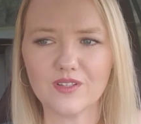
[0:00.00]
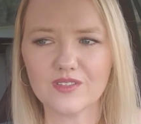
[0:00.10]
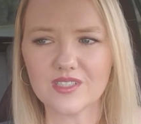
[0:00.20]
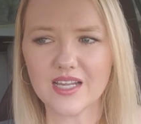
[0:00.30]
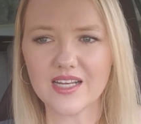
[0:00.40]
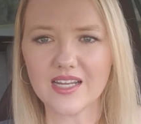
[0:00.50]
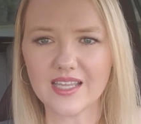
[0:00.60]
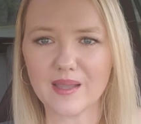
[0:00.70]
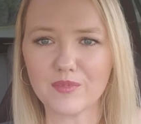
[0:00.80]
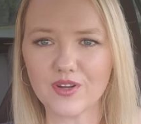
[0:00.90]
staying at a
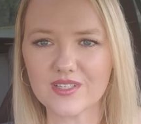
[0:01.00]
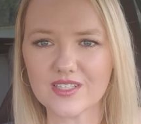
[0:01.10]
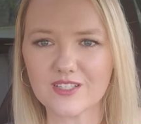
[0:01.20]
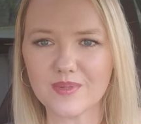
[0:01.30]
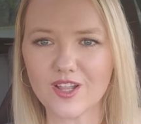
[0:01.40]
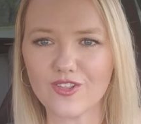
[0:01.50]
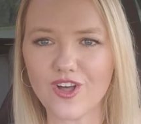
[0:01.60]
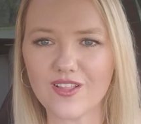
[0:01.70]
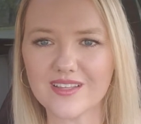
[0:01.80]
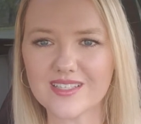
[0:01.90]
campground is going to be a
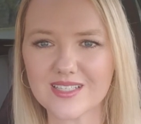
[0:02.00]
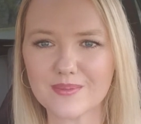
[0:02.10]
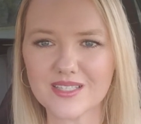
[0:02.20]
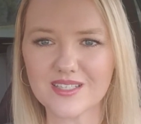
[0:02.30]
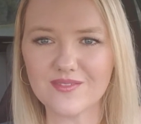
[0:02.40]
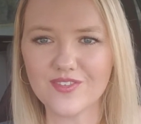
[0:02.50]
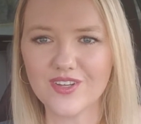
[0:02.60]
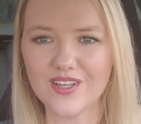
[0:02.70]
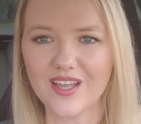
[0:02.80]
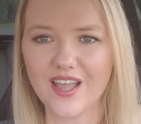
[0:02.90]
lot less expensive.
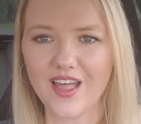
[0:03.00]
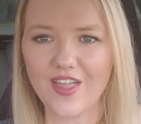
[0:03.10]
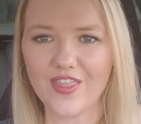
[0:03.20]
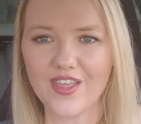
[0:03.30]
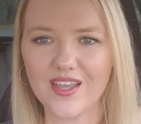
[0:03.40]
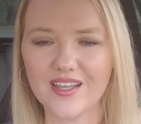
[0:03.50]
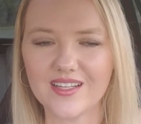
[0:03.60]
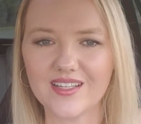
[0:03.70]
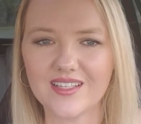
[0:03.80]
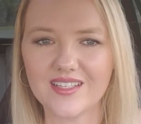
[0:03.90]

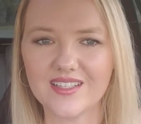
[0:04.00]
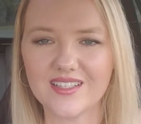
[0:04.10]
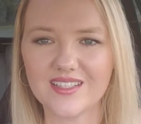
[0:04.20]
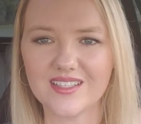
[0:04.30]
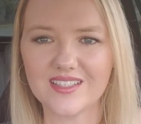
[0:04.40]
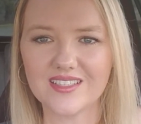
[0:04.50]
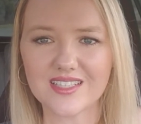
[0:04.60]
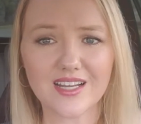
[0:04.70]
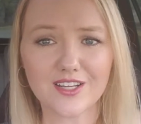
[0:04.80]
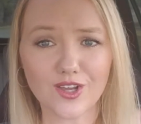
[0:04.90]
than
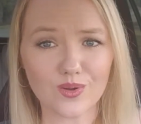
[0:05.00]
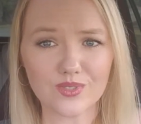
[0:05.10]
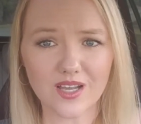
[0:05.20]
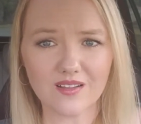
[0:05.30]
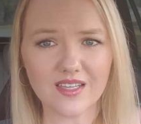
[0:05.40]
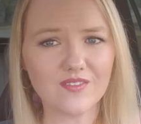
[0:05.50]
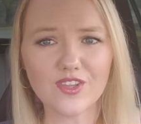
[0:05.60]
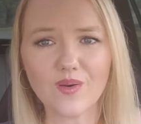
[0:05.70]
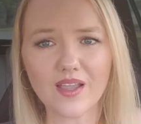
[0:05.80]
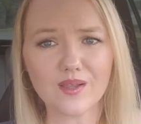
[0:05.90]
staying in a hotel. Even
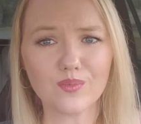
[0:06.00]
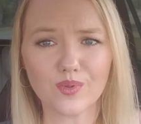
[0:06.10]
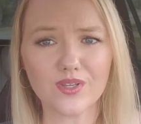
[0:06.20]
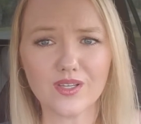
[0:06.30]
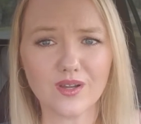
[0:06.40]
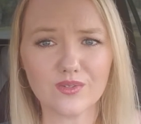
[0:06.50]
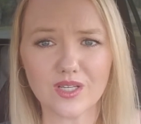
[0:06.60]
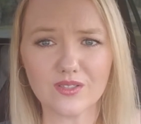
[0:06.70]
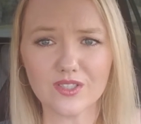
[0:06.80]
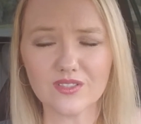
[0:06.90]
though I really good
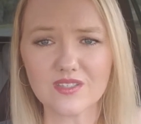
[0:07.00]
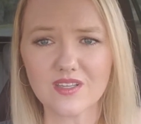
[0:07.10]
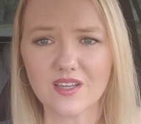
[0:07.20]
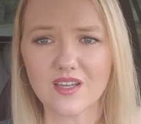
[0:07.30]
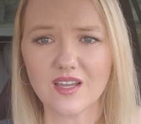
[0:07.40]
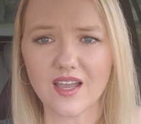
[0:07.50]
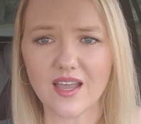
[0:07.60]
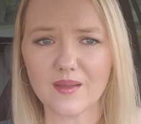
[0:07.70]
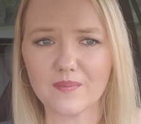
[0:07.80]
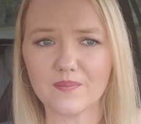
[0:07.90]
hotel deals
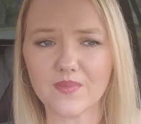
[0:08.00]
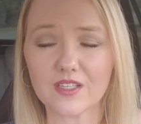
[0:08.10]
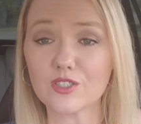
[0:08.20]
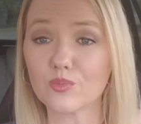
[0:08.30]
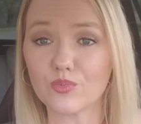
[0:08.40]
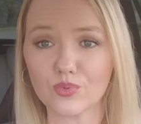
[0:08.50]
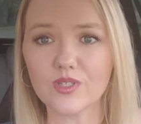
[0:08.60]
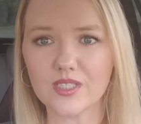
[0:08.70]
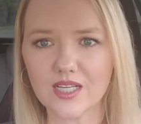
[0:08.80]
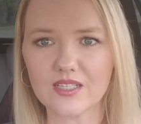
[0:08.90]
at some
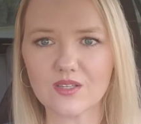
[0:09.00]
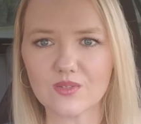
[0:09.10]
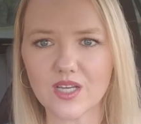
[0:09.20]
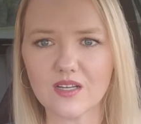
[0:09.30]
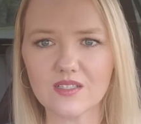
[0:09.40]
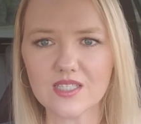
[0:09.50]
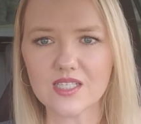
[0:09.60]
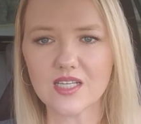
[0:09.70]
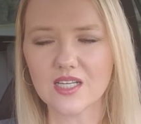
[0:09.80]
really nice hotels,